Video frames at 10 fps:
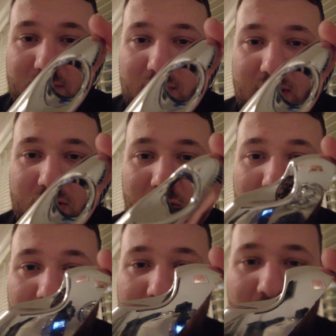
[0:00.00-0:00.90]
has got the
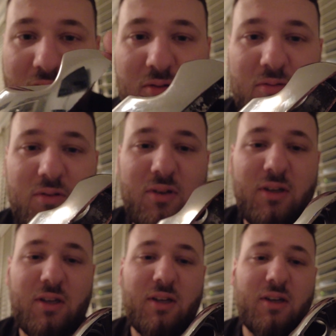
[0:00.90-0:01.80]
lock hole,
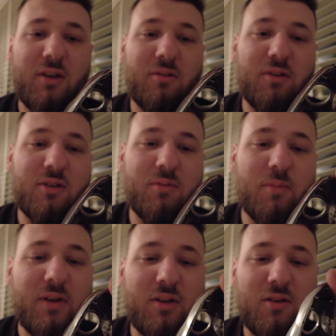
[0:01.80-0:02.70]
which I'm a
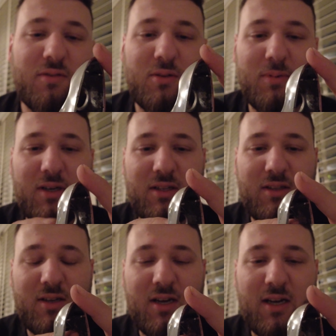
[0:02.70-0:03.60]
bit nervous about. I don't
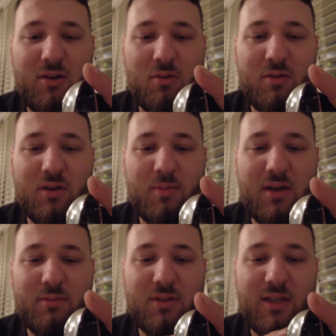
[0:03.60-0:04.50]
know how I'm going to be
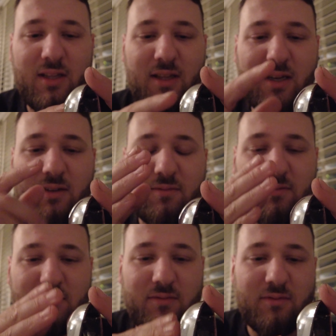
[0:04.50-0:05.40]
able to get that
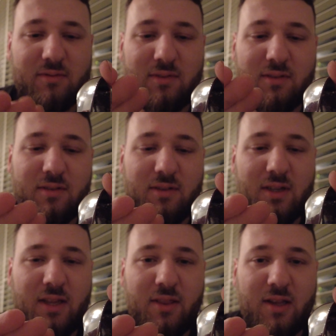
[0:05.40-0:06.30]

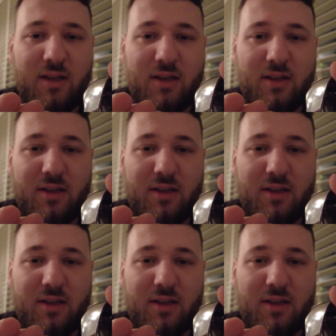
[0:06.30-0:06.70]
in there.